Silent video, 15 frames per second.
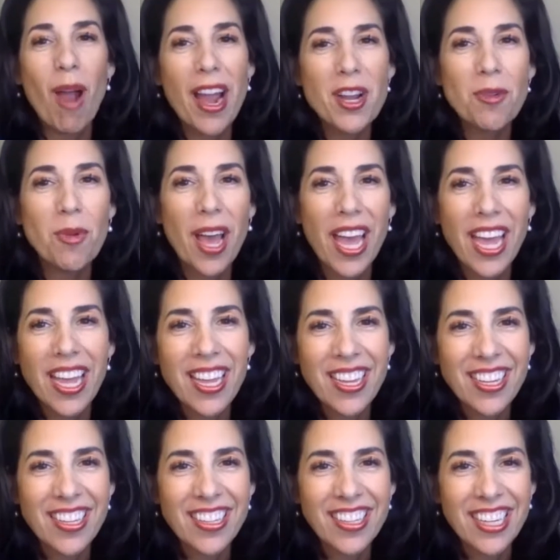right away?
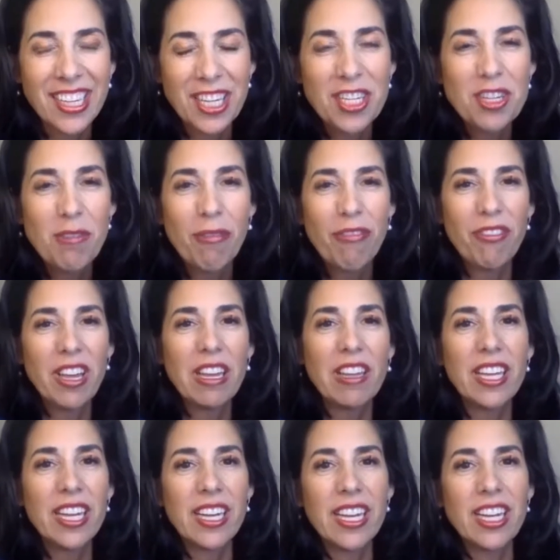Like, could you feel
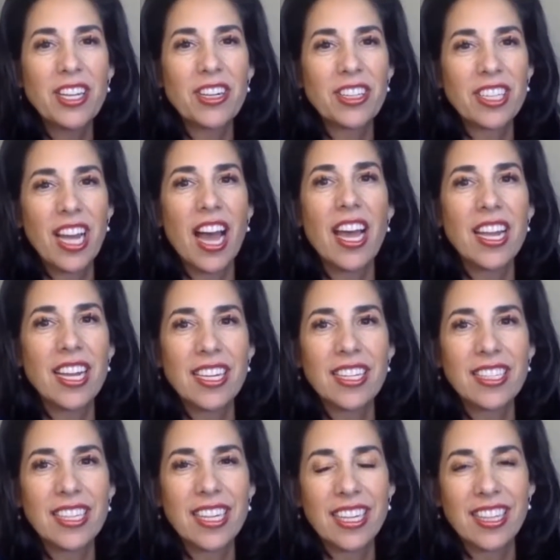it in your gut?
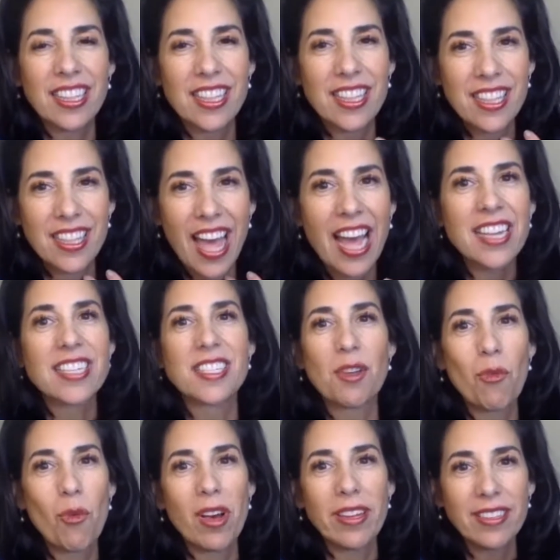Like, that's the
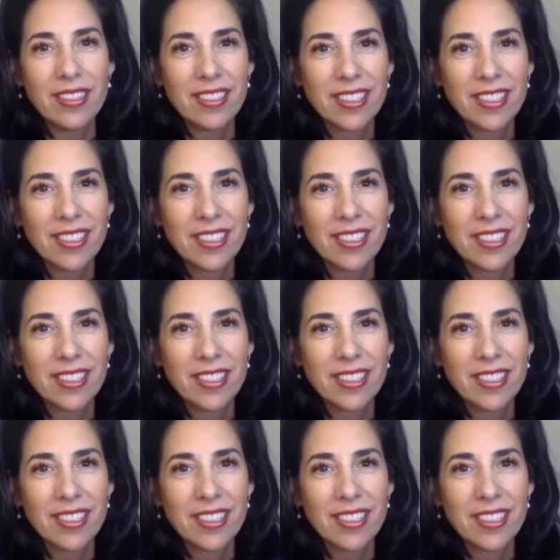one.